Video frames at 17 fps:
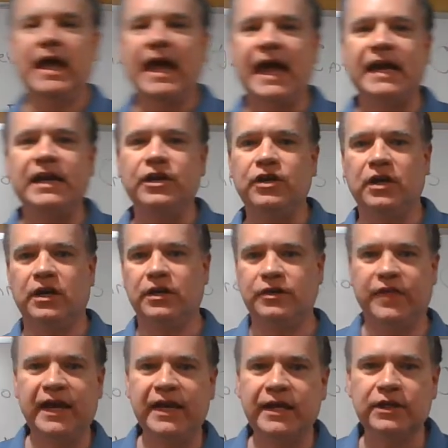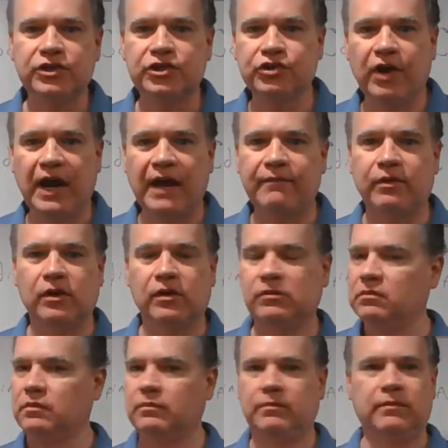And they can
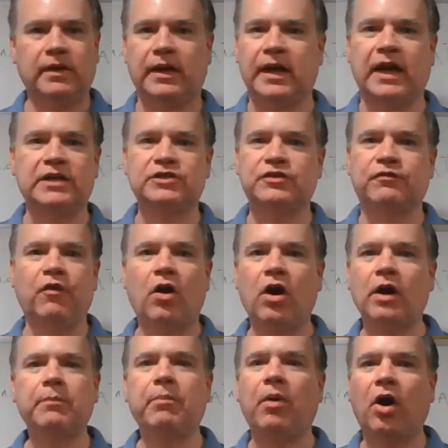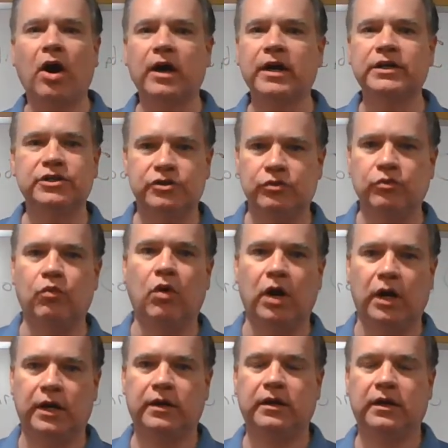travel as far apart as you
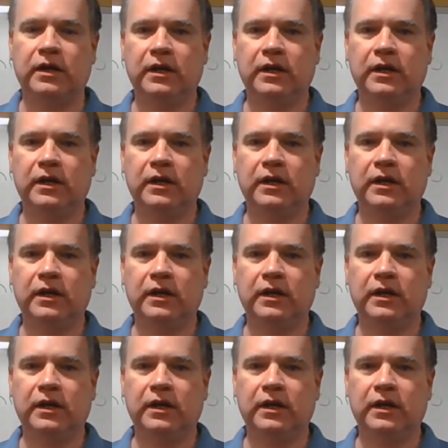want,